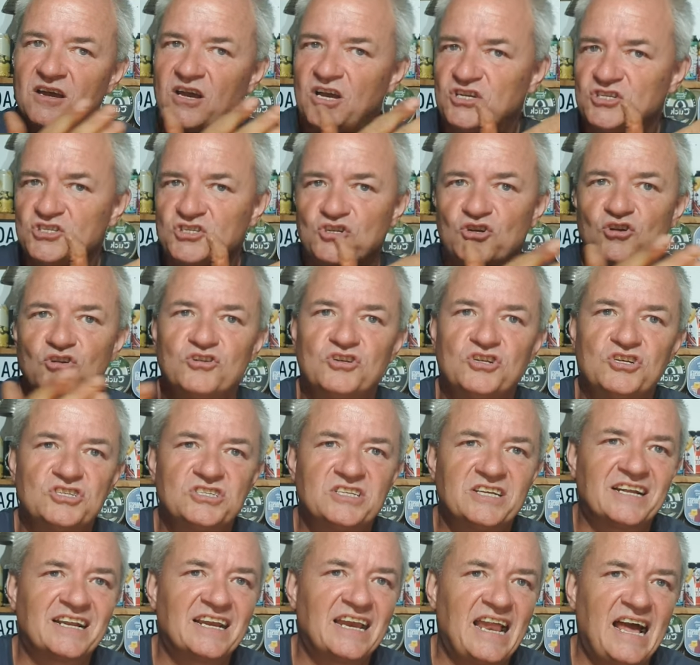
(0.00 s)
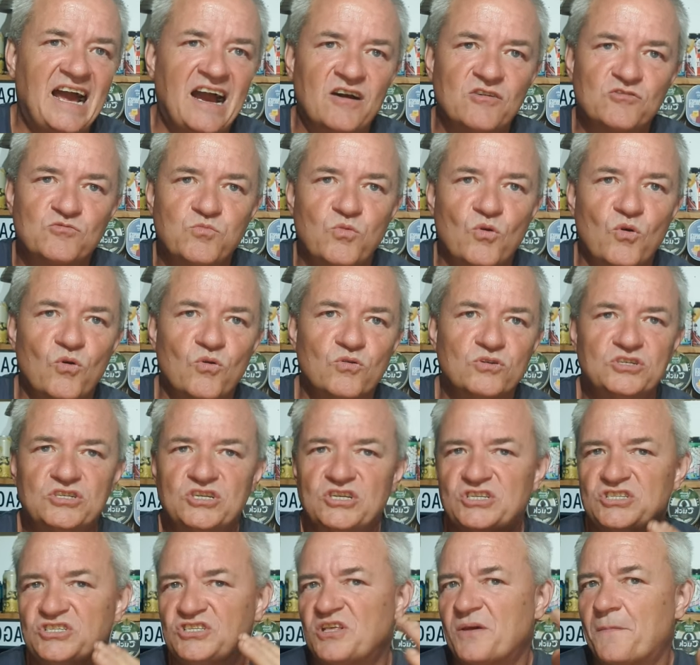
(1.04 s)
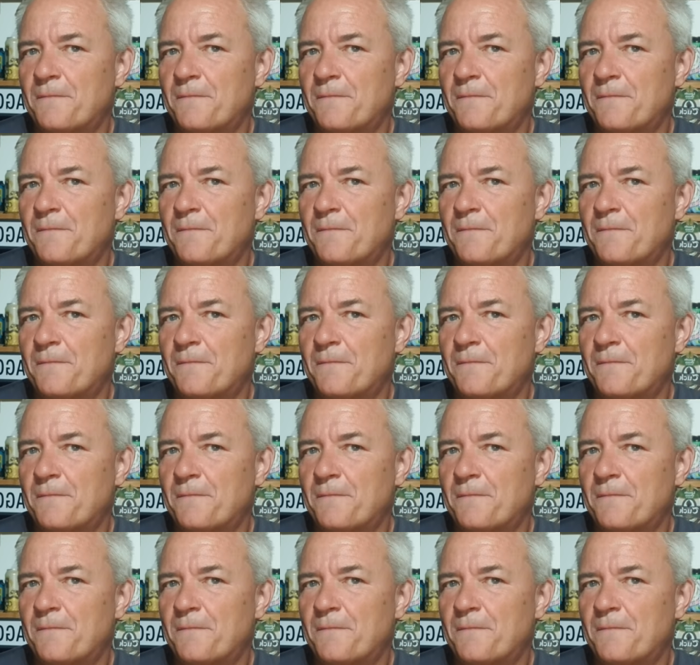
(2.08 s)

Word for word: as good as the Cloudwaters,